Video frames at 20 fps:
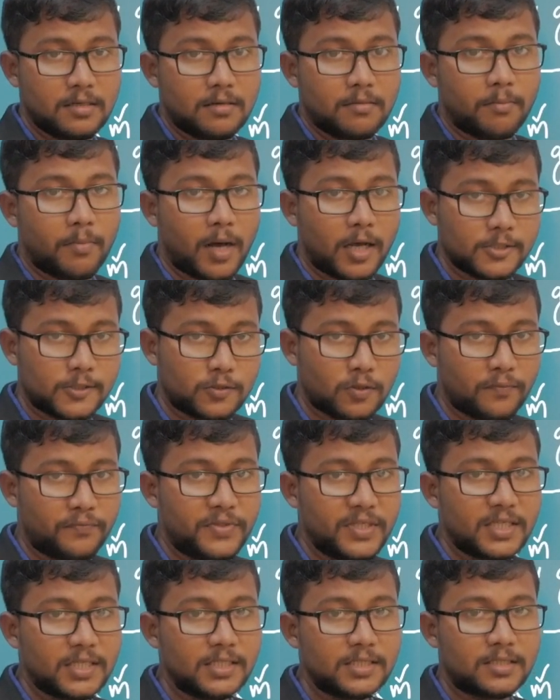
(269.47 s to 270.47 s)
mass of
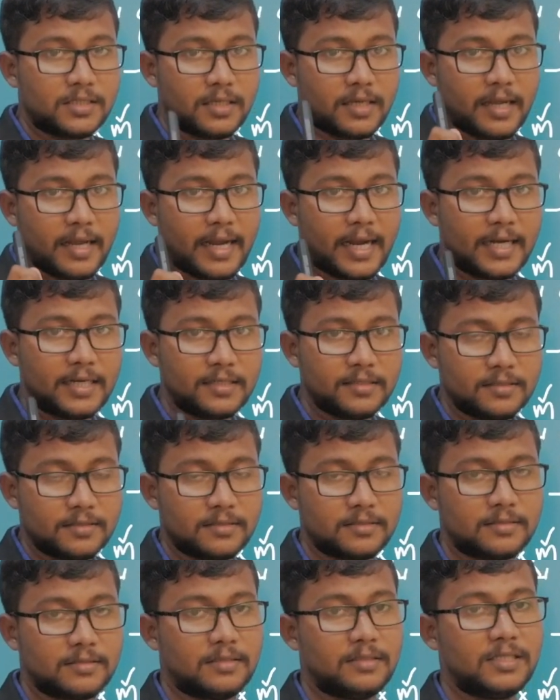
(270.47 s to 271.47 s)
the earth, and
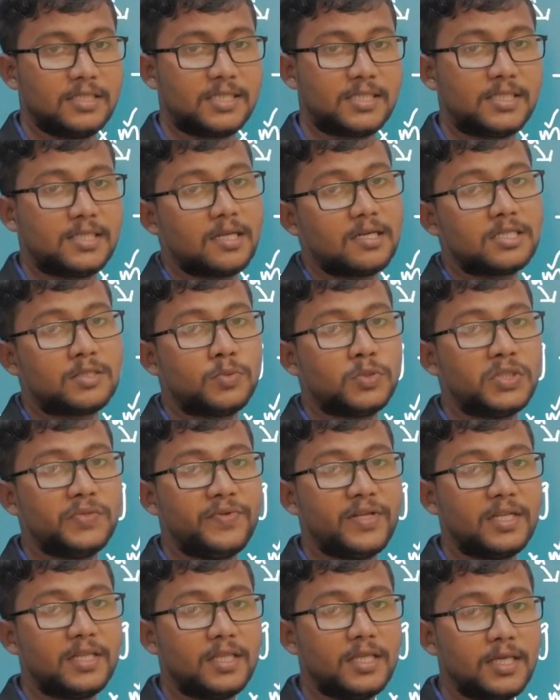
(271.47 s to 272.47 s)
distance
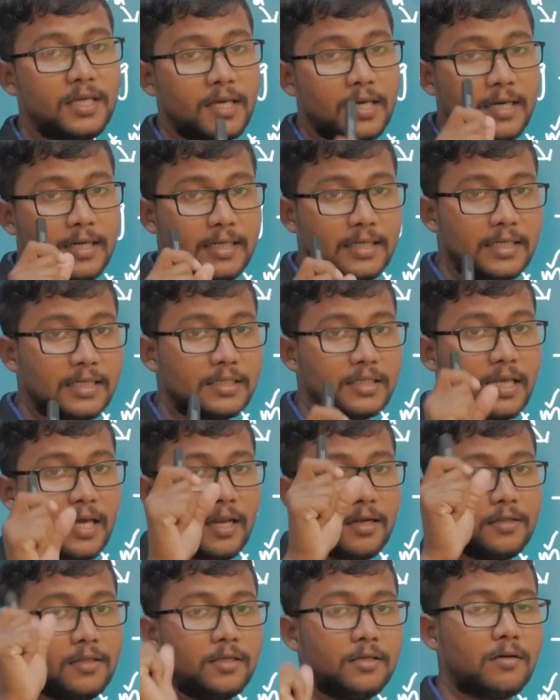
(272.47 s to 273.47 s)
between the earth
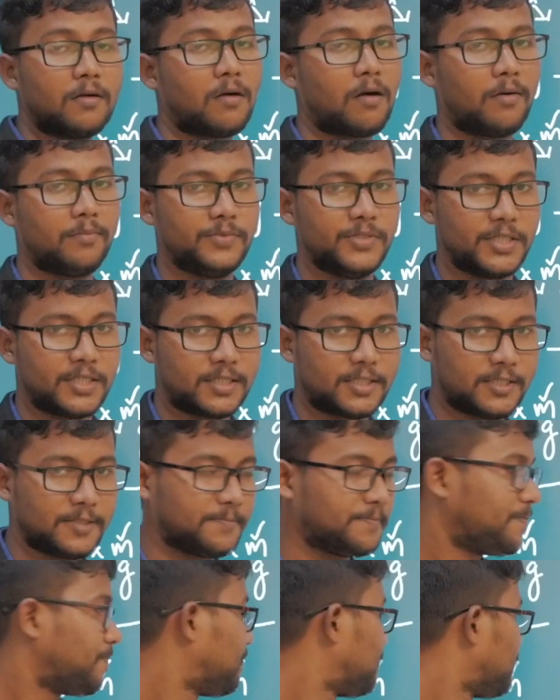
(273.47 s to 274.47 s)
and the object.
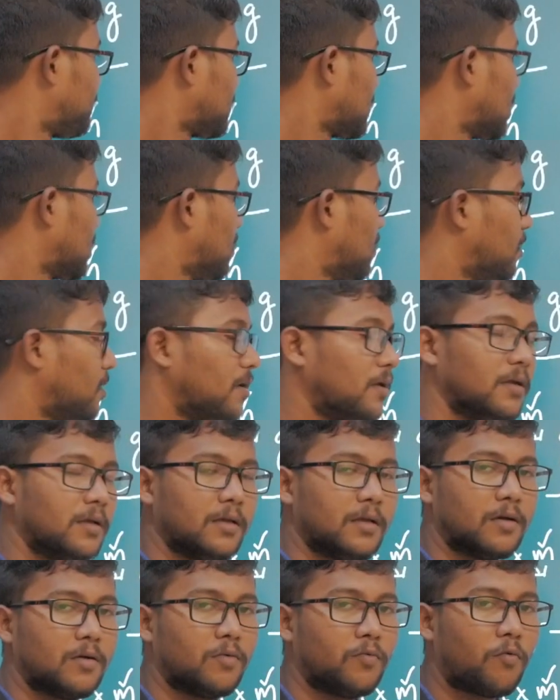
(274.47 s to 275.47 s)

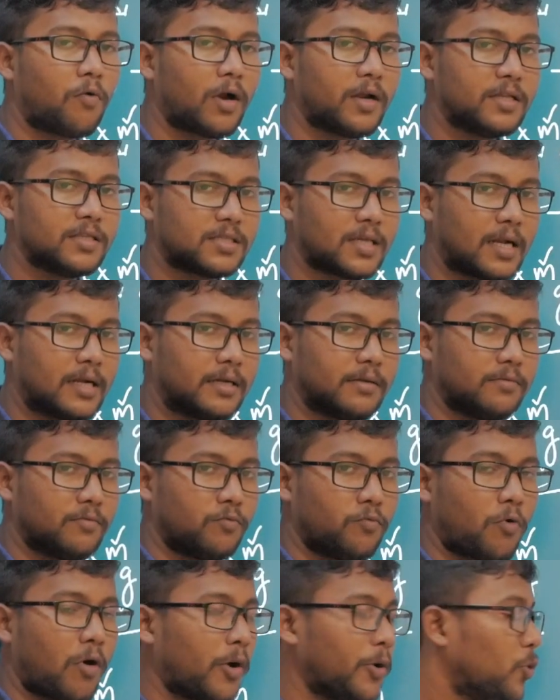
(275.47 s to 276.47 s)
What
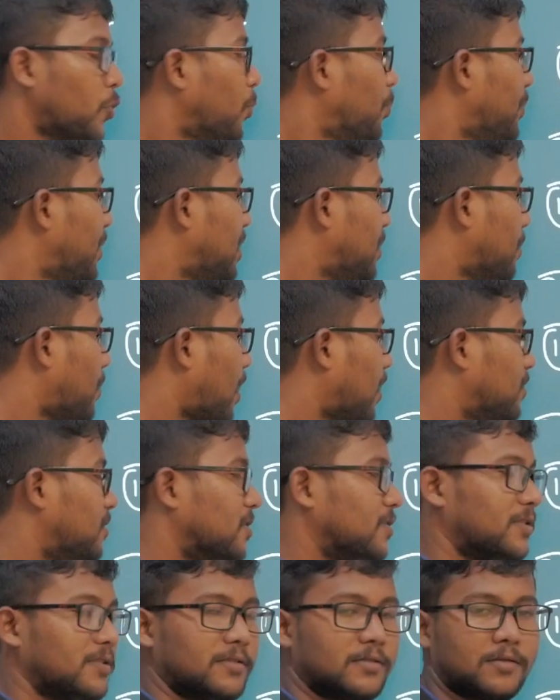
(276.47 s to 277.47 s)
do you mean by
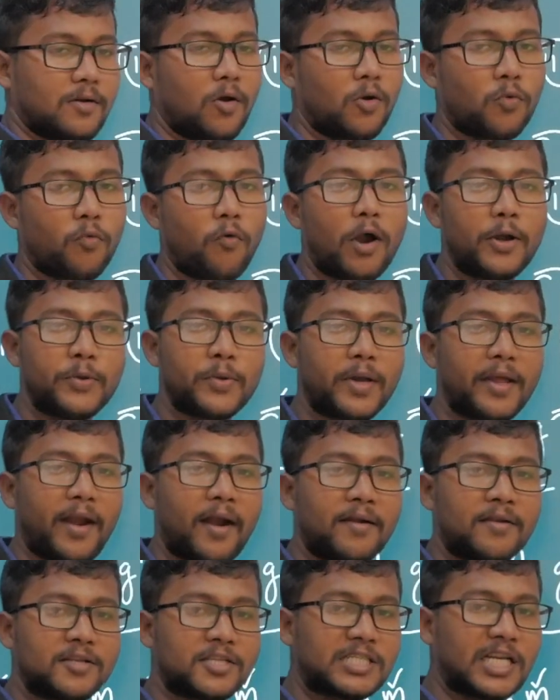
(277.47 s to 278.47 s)
this, or what you can
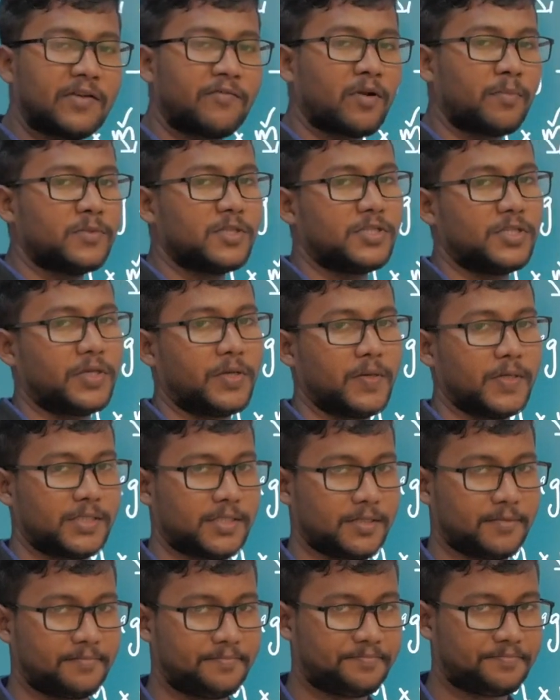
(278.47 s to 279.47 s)
understand from this equation?